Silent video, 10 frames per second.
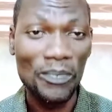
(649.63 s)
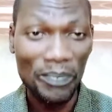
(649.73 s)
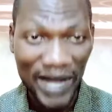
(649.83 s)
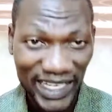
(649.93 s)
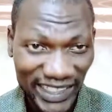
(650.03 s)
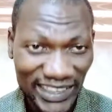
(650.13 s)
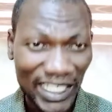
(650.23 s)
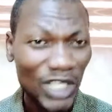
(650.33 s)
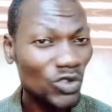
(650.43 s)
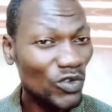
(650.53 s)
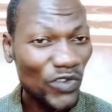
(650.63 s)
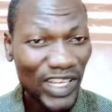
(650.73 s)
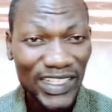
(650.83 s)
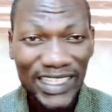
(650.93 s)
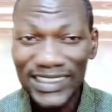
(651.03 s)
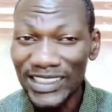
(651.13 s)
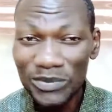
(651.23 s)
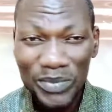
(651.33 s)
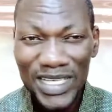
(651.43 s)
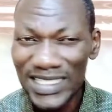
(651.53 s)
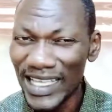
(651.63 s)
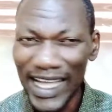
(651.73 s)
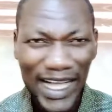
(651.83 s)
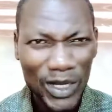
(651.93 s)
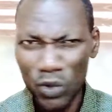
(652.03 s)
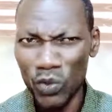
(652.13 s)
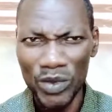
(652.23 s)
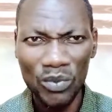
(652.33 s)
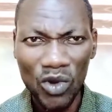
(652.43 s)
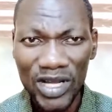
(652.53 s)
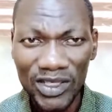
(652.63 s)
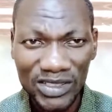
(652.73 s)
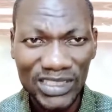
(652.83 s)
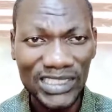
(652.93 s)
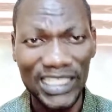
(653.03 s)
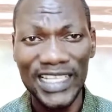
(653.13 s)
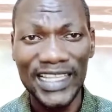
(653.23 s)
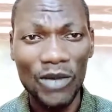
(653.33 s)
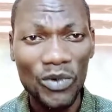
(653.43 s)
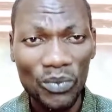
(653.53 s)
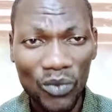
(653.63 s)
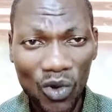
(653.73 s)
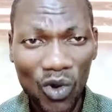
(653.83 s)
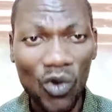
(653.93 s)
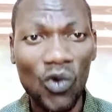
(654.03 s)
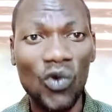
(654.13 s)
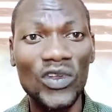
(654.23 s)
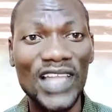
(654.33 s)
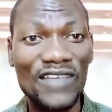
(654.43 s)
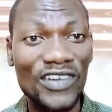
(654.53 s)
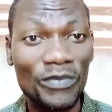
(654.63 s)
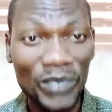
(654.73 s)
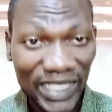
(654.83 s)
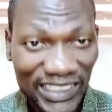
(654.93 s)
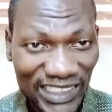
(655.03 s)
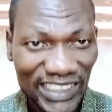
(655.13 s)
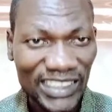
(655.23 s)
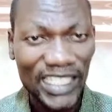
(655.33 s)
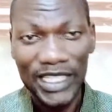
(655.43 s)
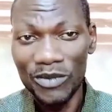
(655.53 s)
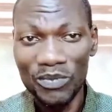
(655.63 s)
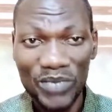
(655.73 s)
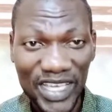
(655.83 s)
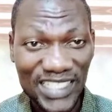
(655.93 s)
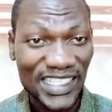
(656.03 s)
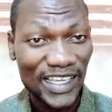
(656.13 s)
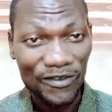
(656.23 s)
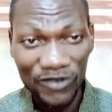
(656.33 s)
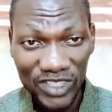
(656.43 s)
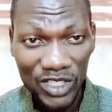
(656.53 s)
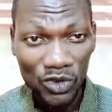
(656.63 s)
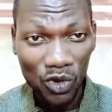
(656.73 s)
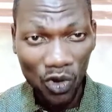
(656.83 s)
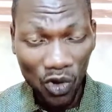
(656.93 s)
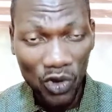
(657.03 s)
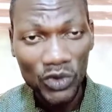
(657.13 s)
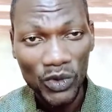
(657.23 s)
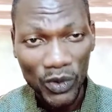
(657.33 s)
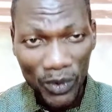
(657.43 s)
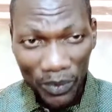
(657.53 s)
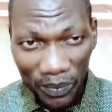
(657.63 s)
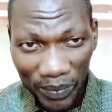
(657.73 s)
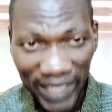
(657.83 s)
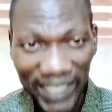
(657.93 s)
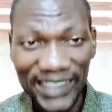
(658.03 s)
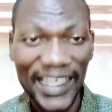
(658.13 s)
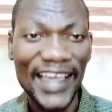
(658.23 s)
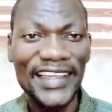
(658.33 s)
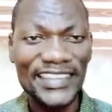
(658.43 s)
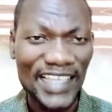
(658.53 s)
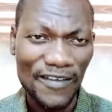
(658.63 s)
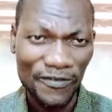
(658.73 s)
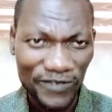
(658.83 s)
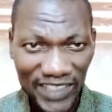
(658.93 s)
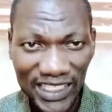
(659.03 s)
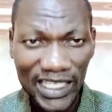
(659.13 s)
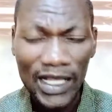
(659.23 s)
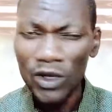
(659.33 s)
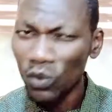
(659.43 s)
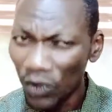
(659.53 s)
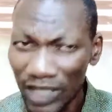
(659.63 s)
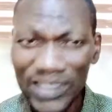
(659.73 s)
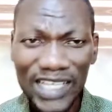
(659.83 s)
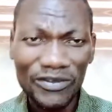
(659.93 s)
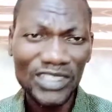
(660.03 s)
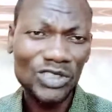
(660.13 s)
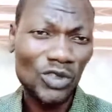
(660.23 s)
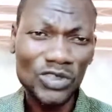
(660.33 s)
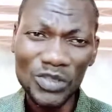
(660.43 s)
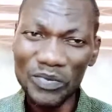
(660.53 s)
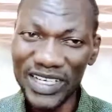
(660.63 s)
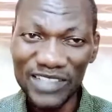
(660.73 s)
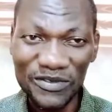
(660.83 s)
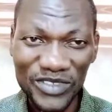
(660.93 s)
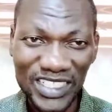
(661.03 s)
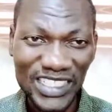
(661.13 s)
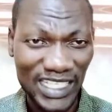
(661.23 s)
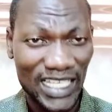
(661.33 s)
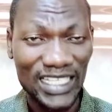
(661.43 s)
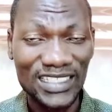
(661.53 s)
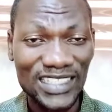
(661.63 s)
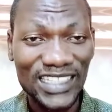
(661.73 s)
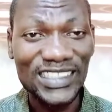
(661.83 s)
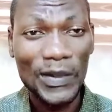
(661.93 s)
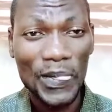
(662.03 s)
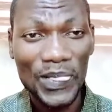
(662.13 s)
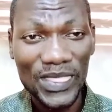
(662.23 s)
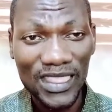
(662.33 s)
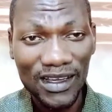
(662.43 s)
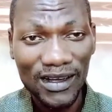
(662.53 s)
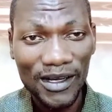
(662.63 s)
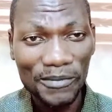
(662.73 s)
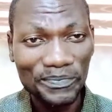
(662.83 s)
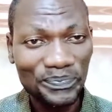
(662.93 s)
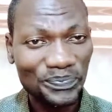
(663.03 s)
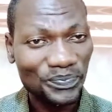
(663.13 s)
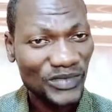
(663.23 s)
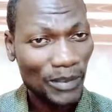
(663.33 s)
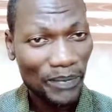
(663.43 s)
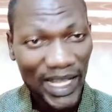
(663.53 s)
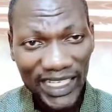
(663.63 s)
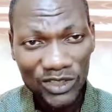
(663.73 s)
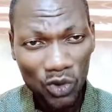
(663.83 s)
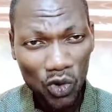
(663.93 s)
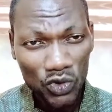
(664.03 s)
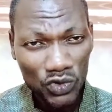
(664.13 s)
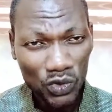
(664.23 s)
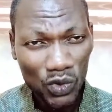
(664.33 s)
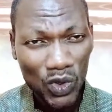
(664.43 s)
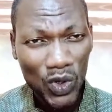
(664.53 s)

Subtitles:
pellet. So we found out that these birds will be more healthy, there will be more livability in birds feeding on pelletized feed. One other advantage of using pellet feed is that the pellet also